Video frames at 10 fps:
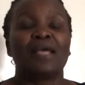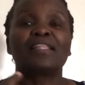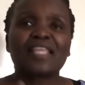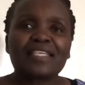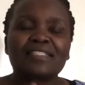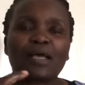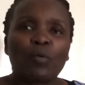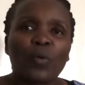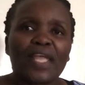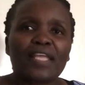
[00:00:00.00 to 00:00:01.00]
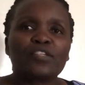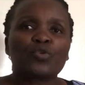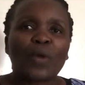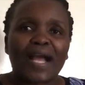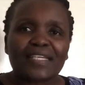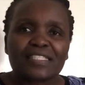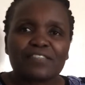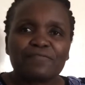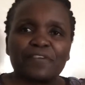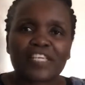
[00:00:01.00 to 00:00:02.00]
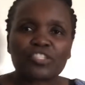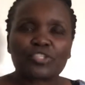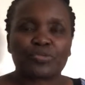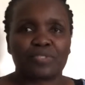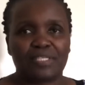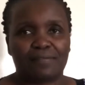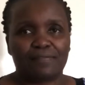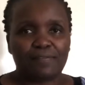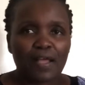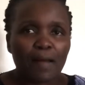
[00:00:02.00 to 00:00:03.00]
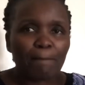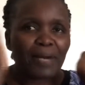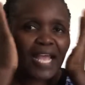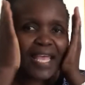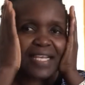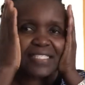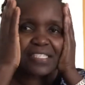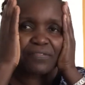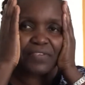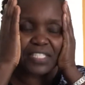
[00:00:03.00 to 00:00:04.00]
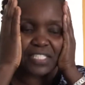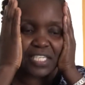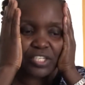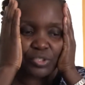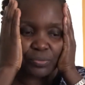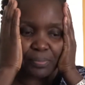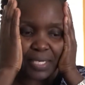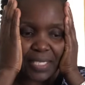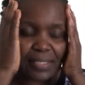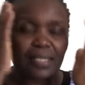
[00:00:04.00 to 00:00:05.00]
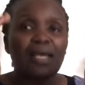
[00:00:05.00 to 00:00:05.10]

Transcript: There is a way to activate yourself by activating your brain.